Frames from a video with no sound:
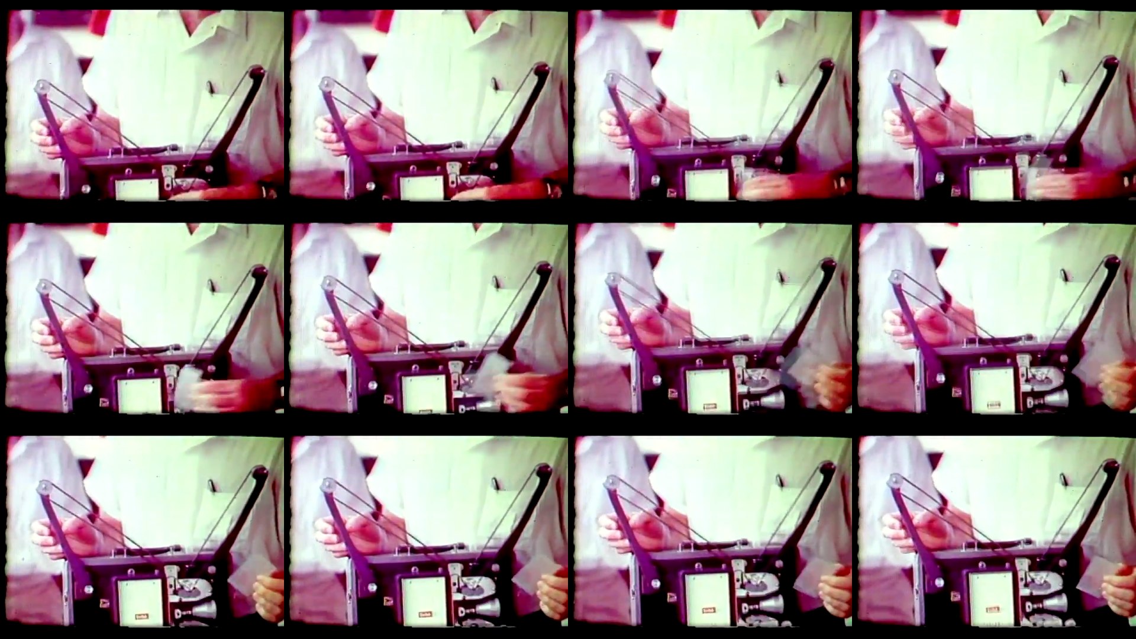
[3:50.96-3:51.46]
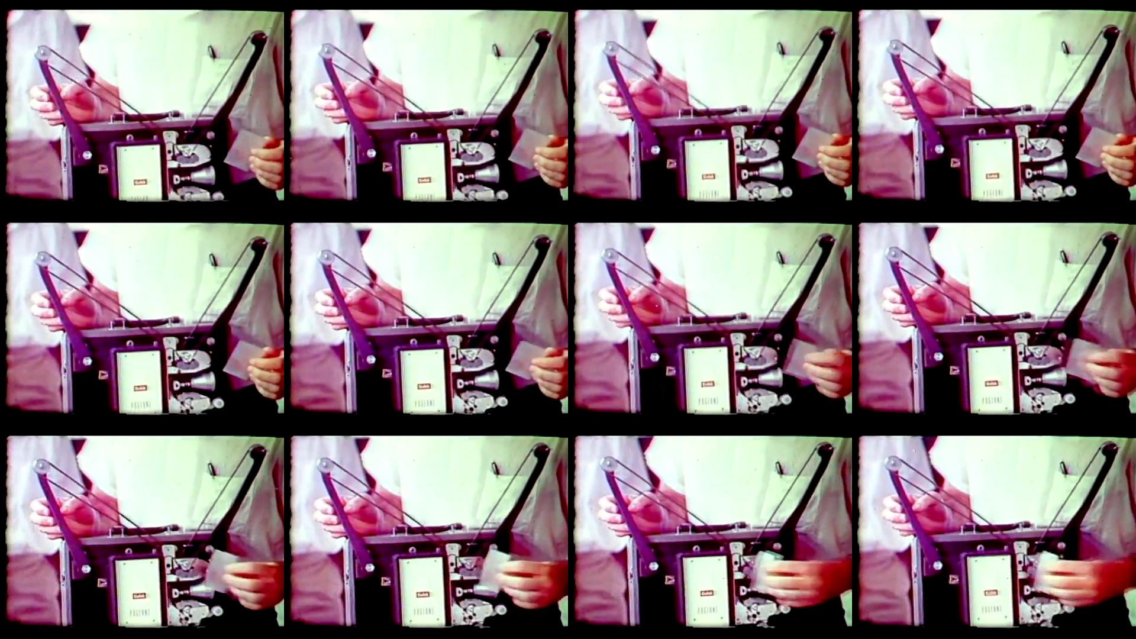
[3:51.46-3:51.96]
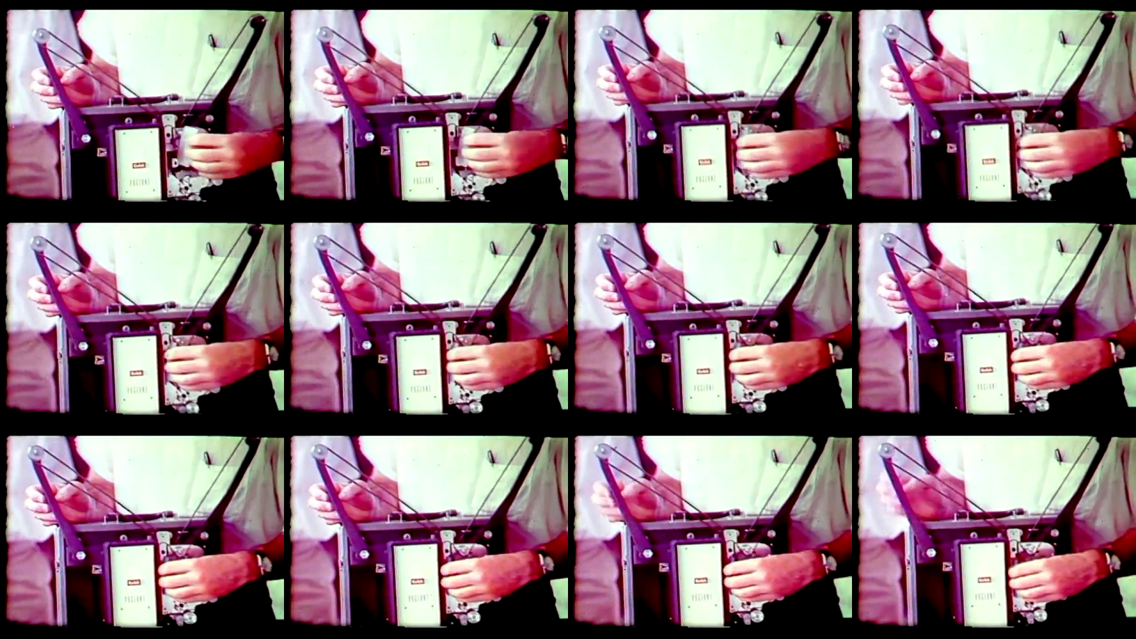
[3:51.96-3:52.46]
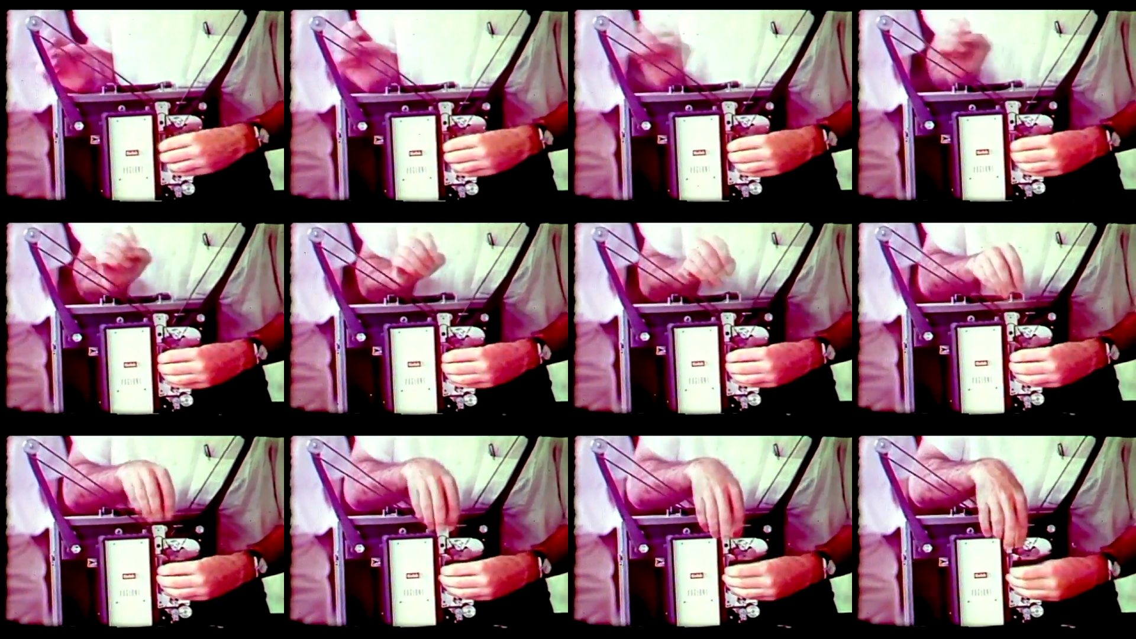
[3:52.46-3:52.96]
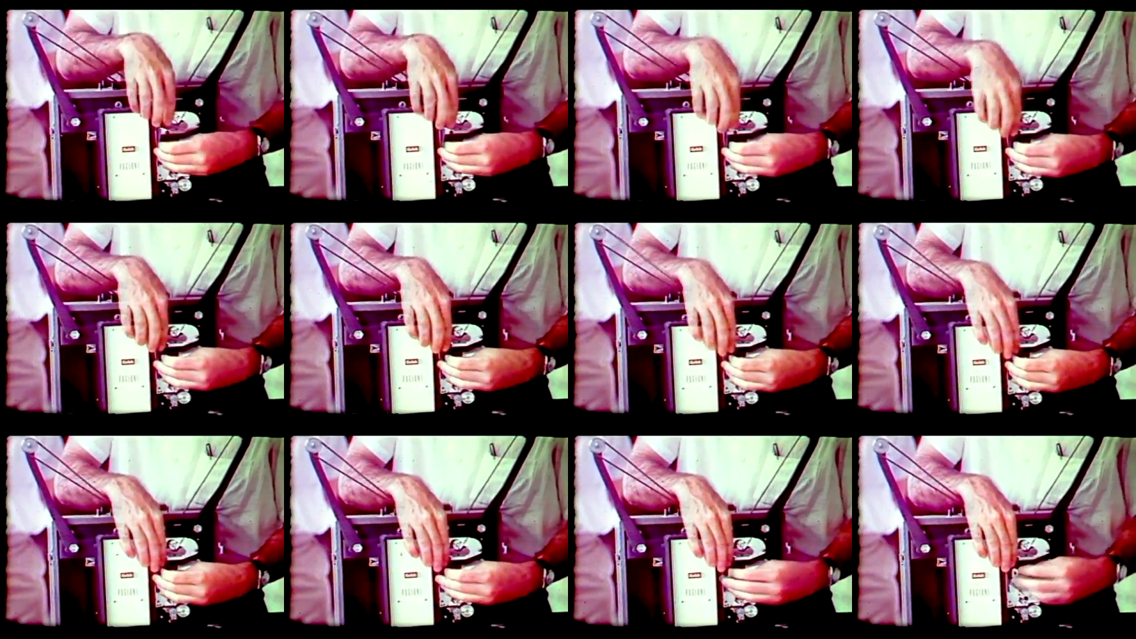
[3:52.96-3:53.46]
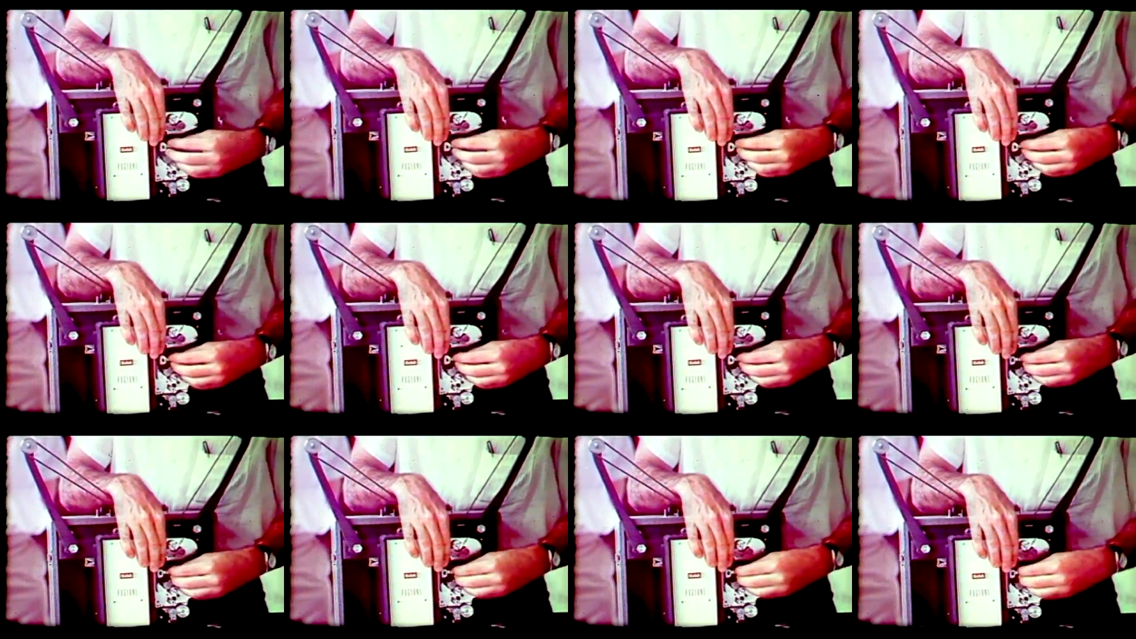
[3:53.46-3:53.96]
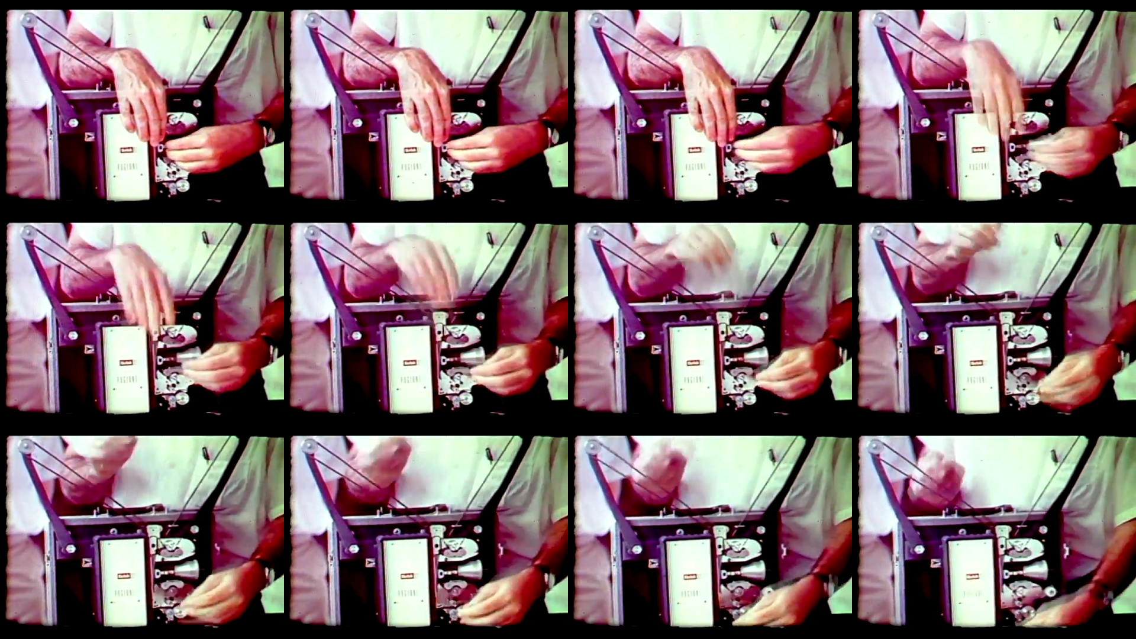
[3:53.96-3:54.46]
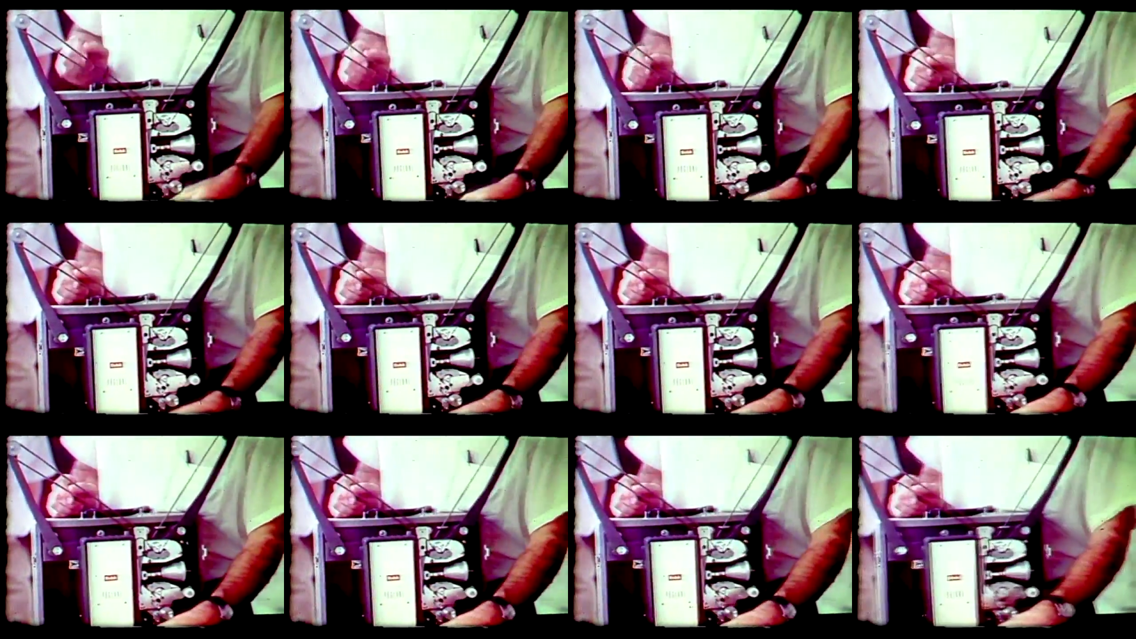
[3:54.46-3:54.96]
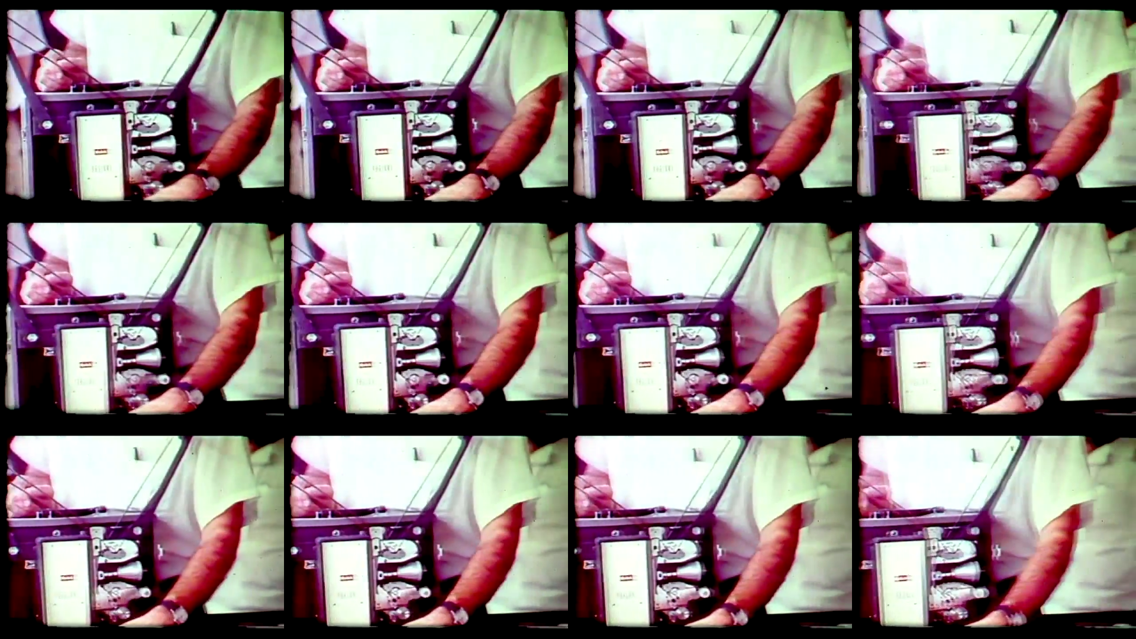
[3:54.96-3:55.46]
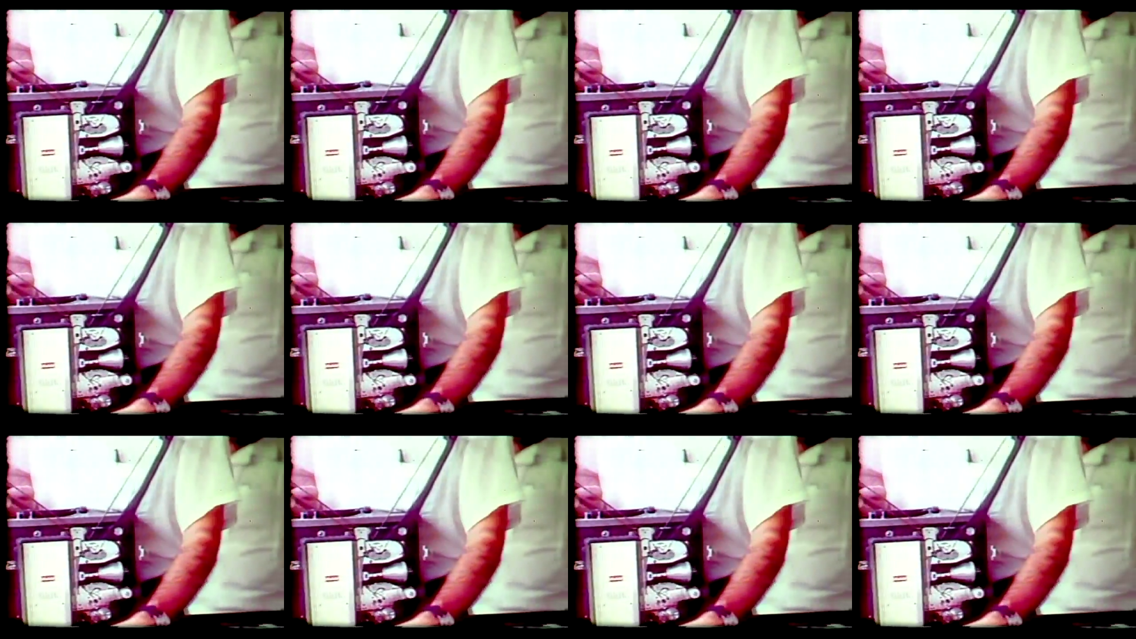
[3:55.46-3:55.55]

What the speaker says: (no speaker visible)